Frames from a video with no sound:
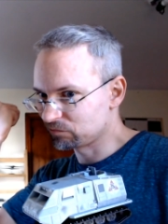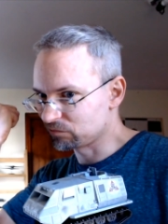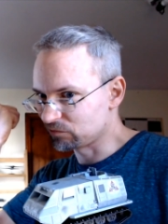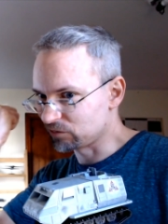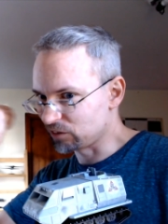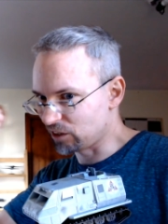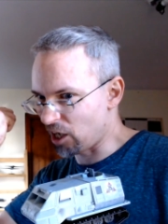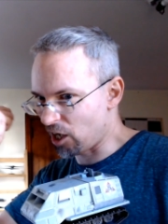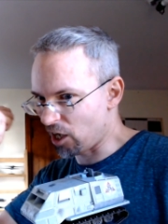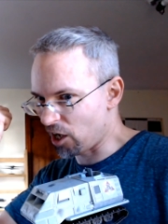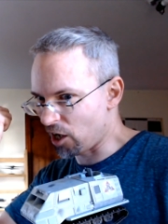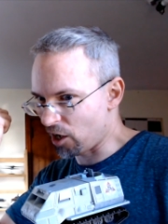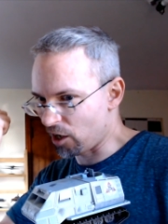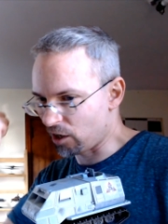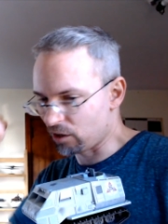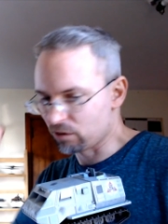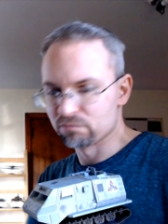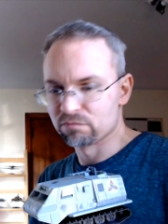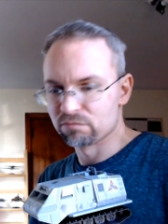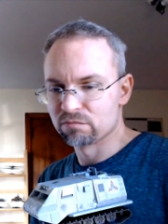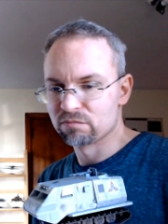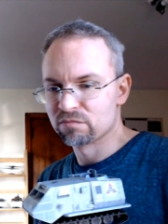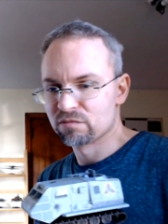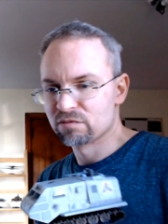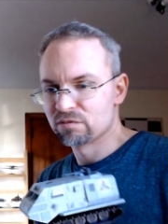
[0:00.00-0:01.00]
Yeah.
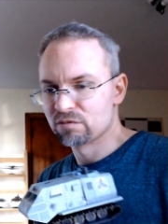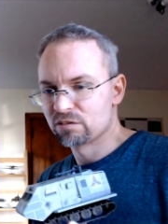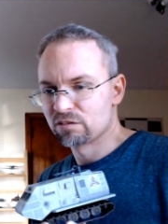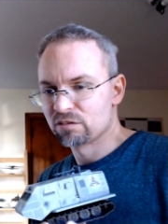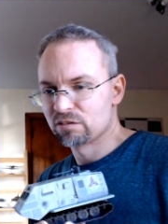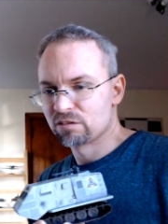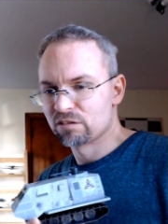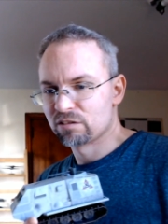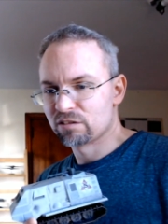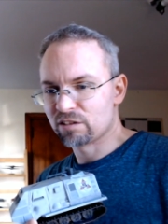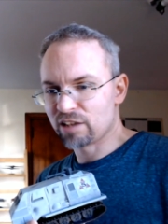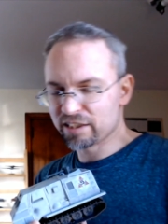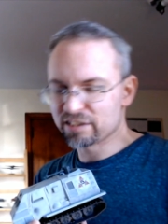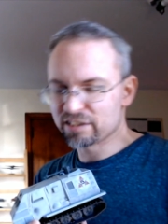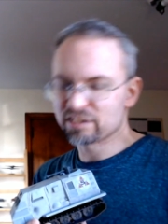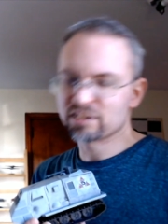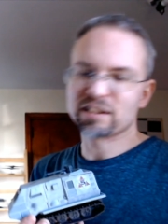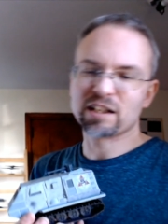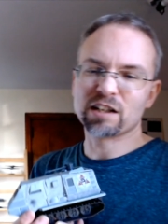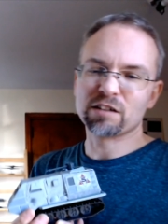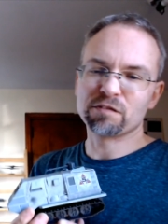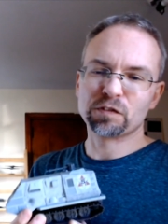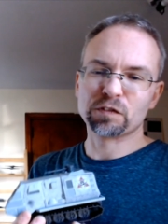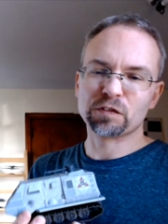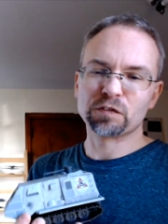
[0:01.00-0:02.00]
Thanks
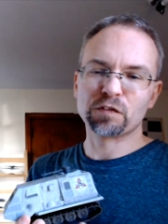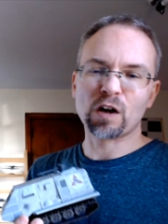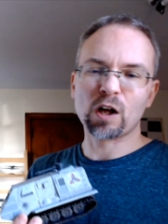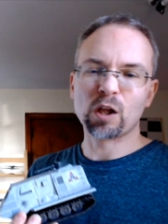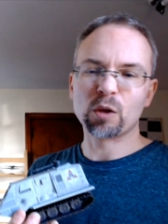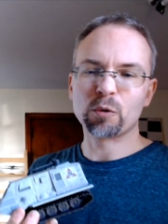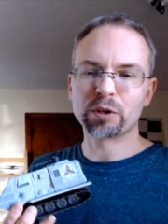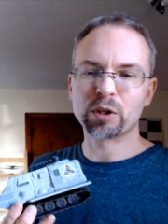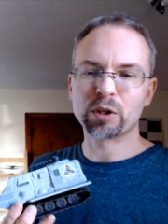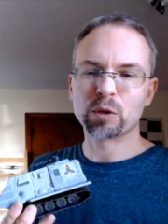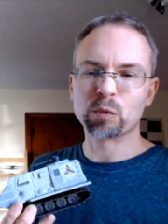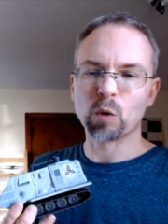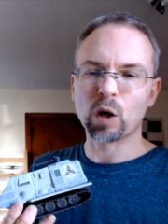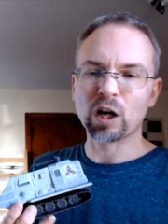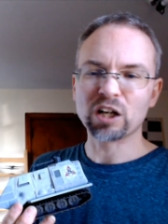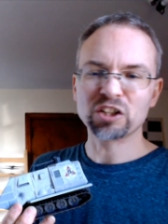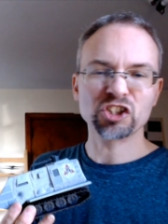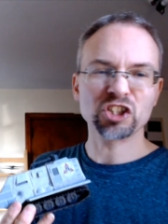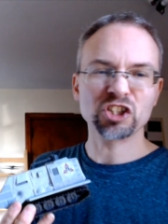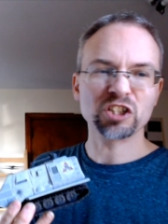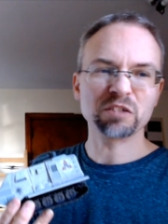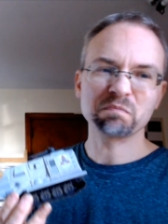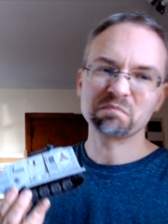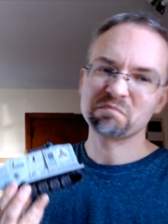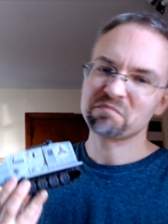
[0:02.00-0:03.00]
again for following and
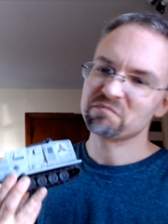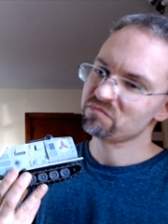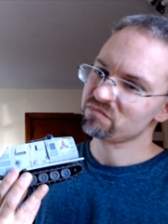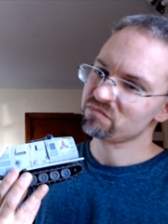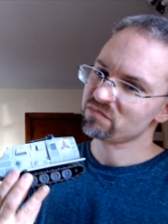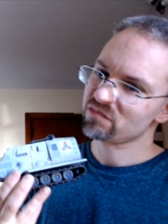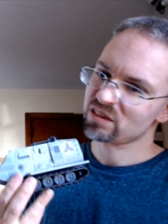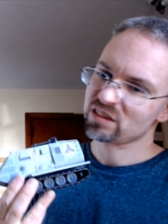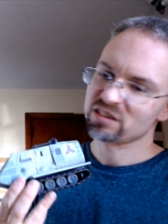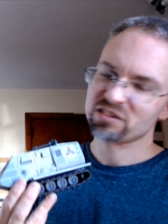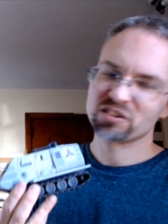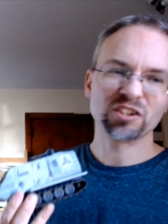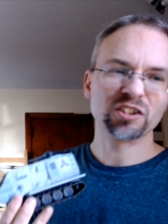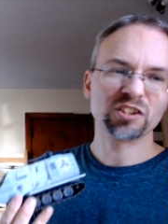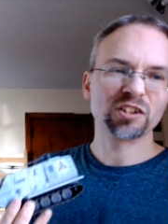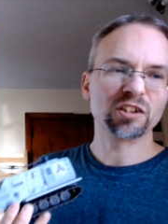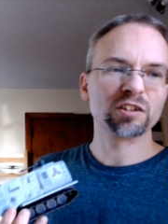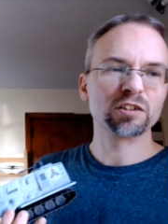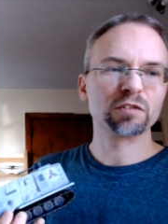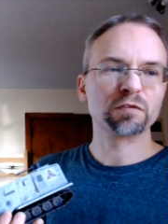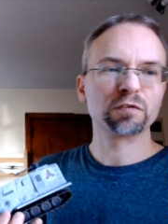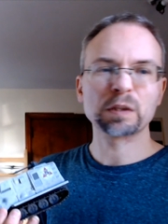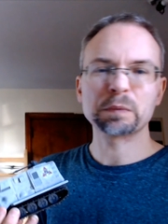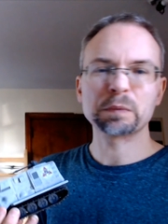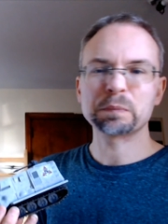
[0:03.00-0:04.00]
watching. See you on the
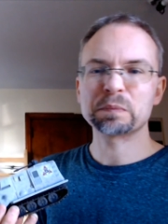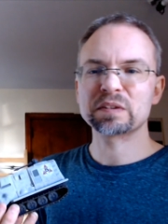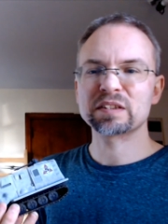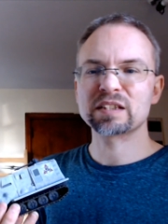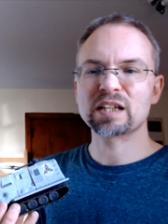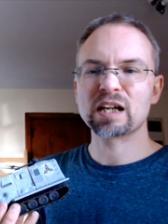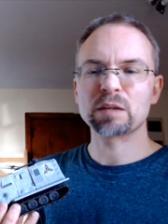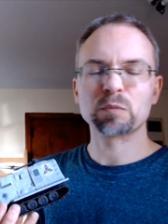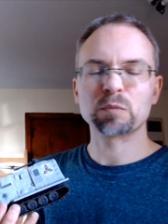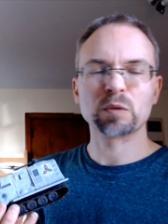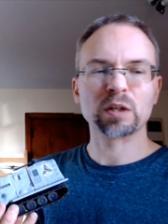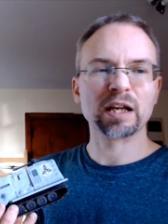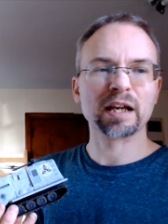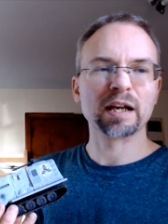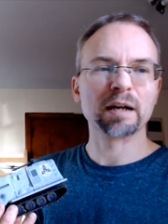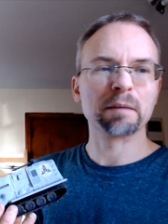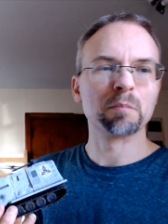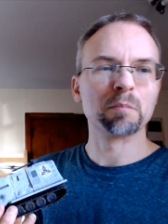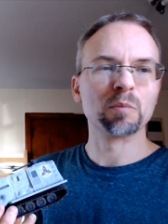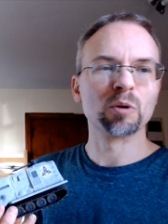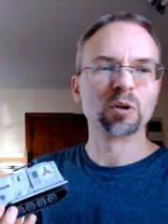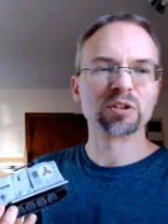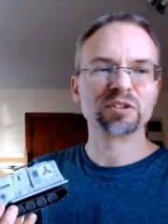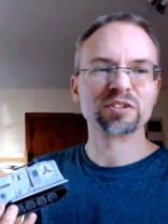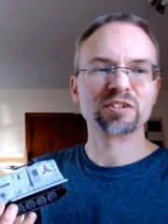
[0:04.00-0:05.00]
flip side when I have
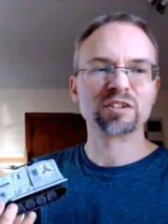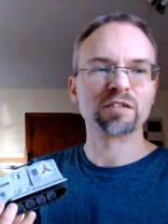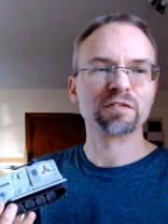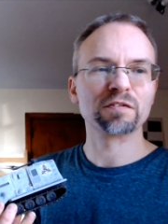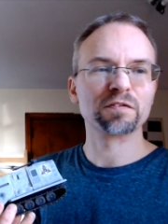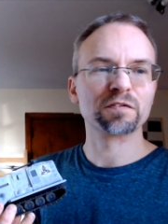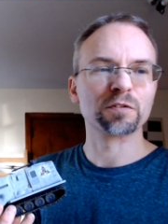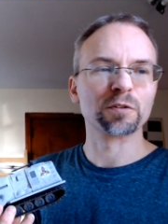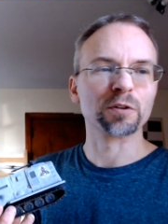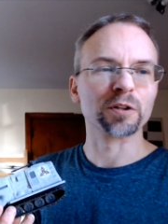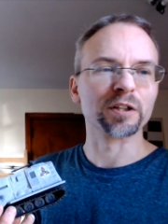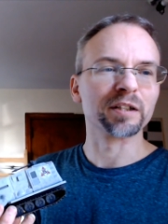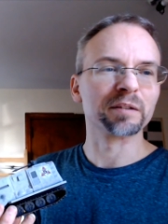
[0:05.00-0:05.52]
more stuff for you.